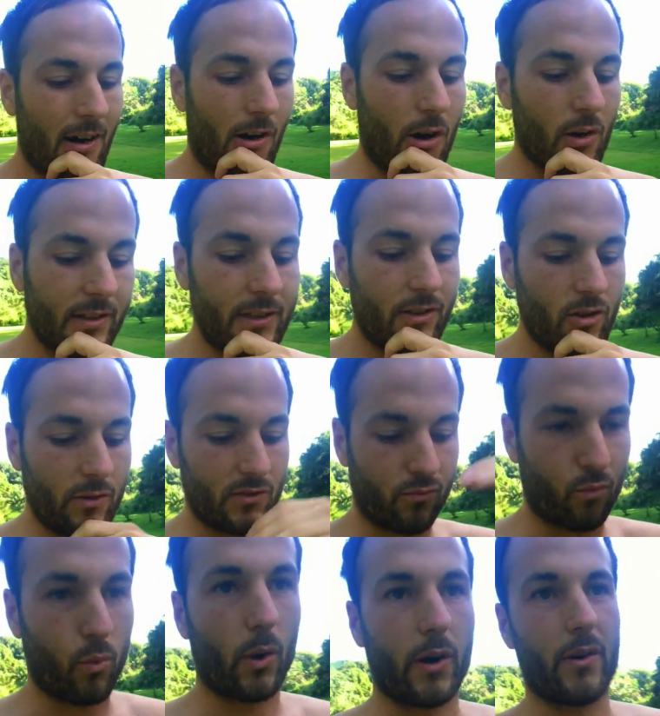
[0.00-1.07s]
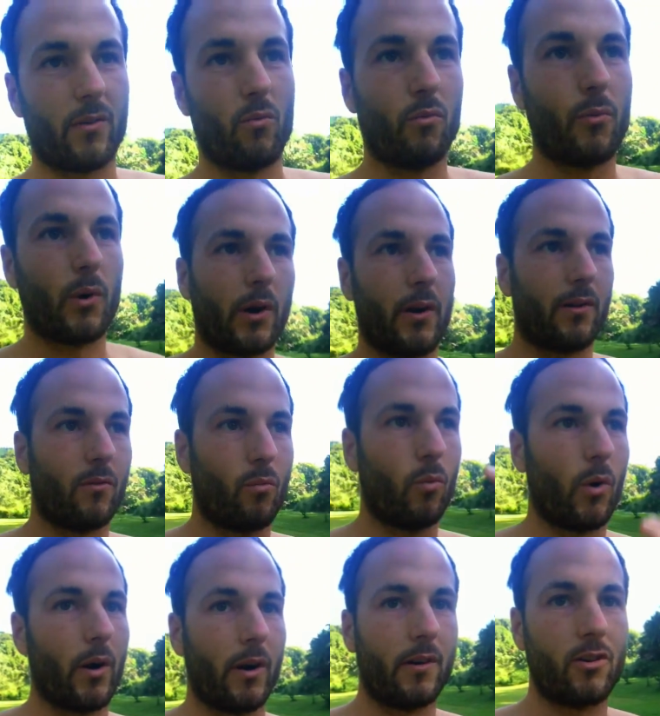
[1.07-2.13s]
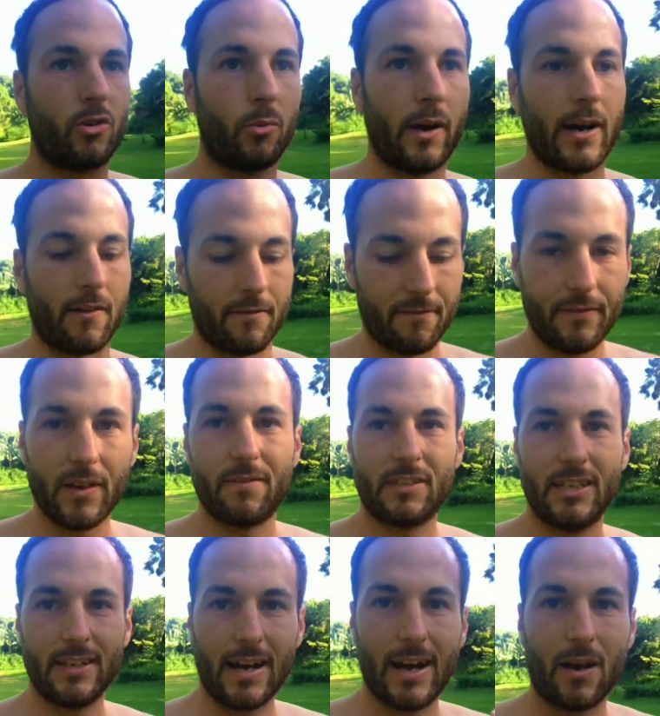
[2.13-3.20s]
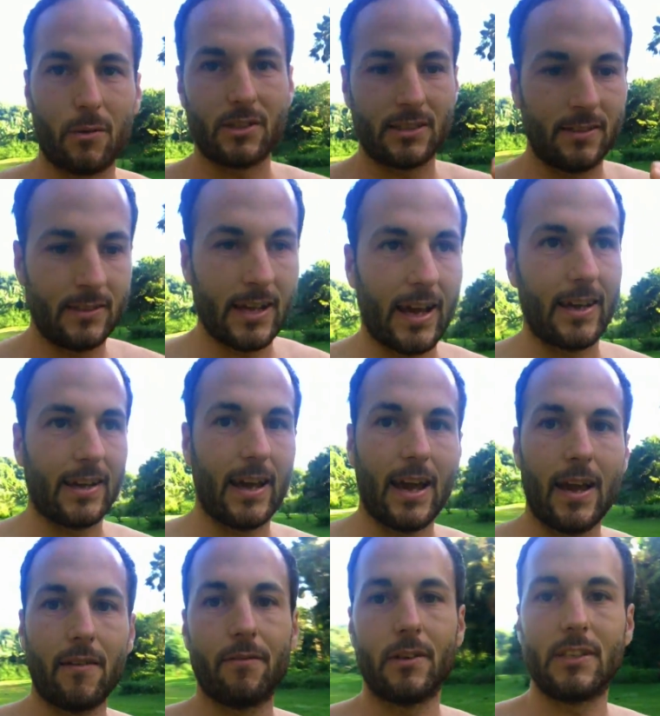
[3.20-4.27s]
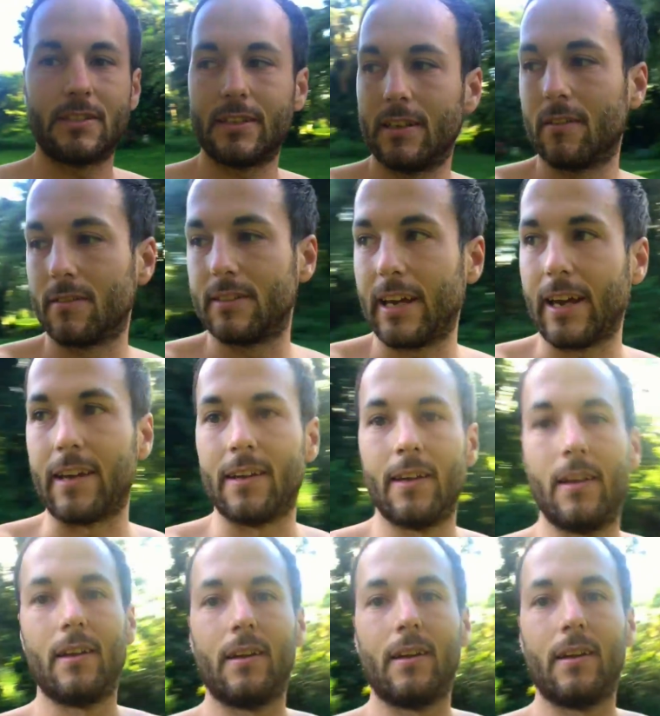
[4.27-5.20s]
All they do is work, 12, 15 hours a day, every single day,